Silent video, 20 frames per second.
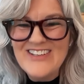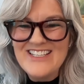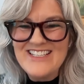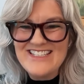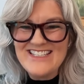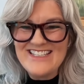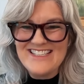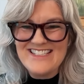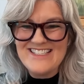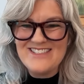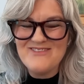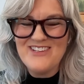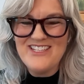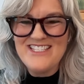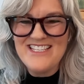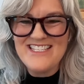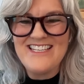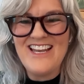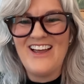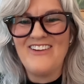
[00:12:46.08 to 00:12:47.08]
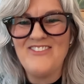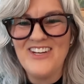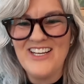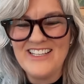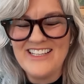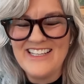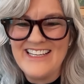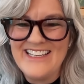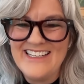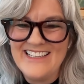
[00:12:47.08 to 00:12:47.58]
which is which is
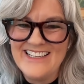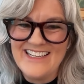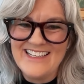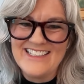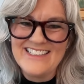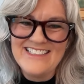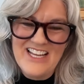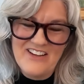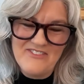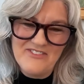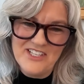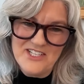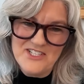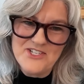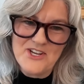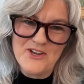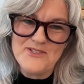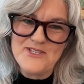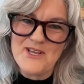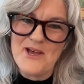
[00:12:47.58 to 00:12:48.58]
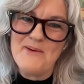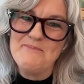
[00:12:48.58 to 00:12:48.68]
definitely uh, definitely shows